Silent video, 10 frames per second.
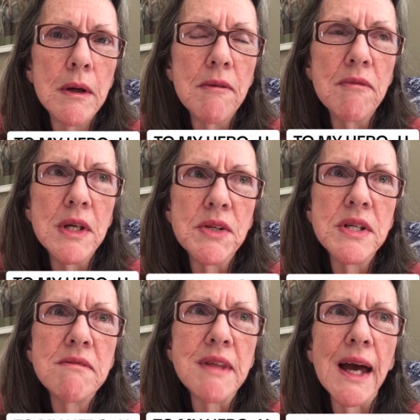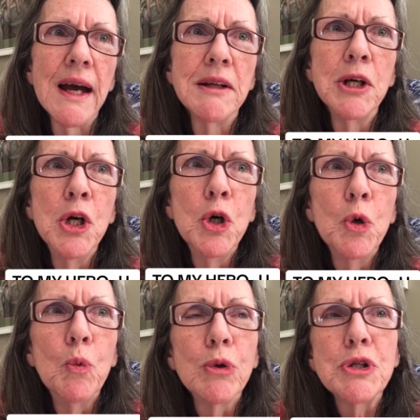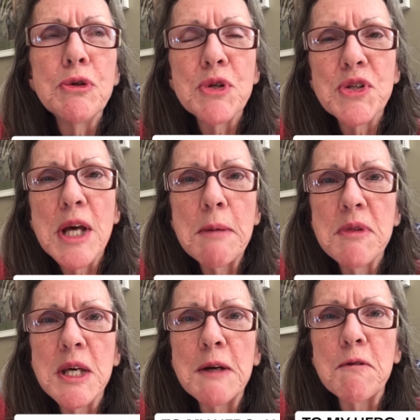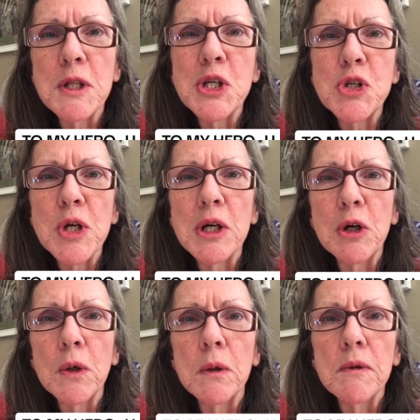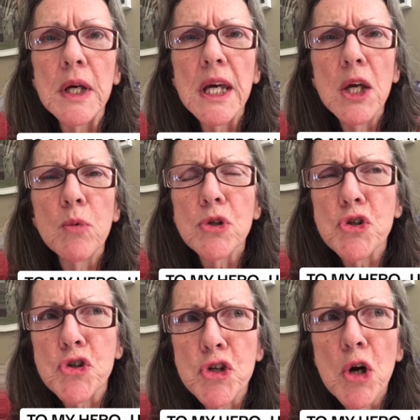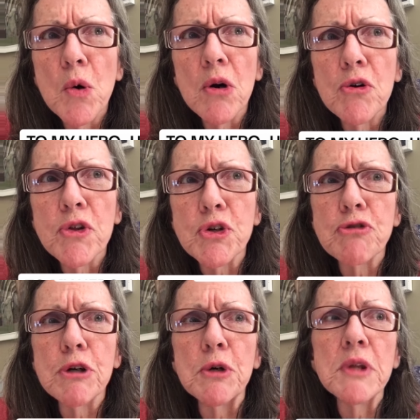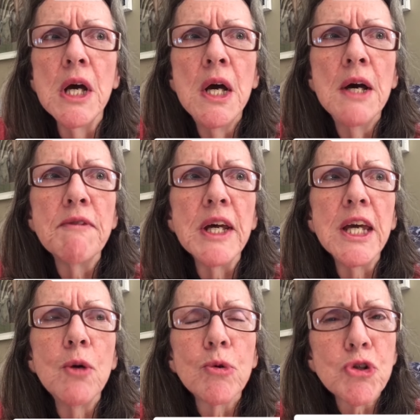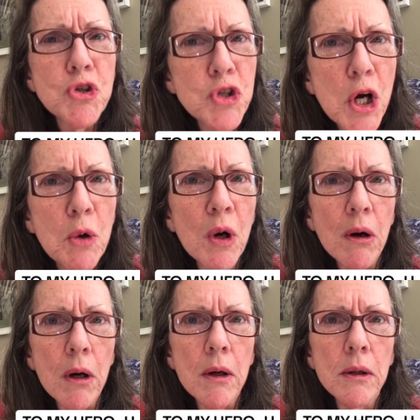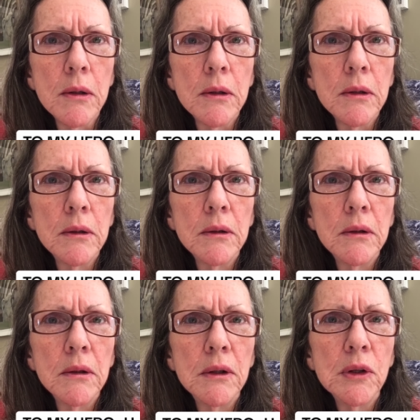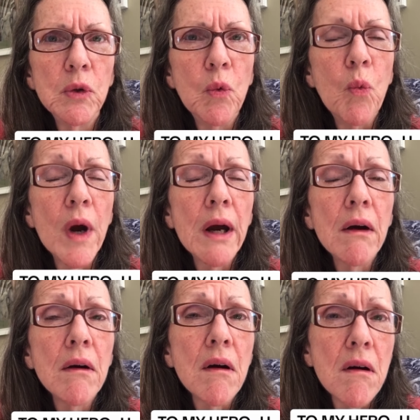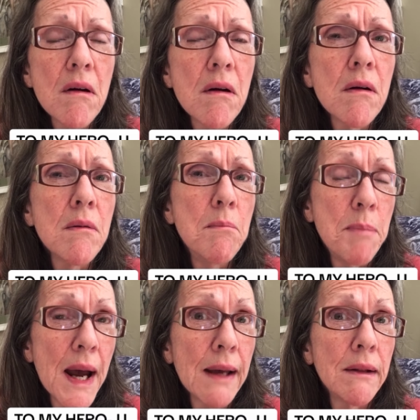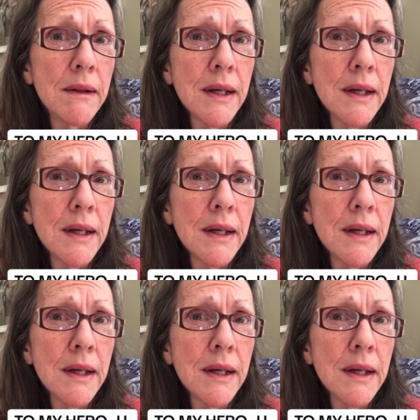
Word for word: that did that will do the same thing for this young girl, that He will show her the truth, that He will show her where her battle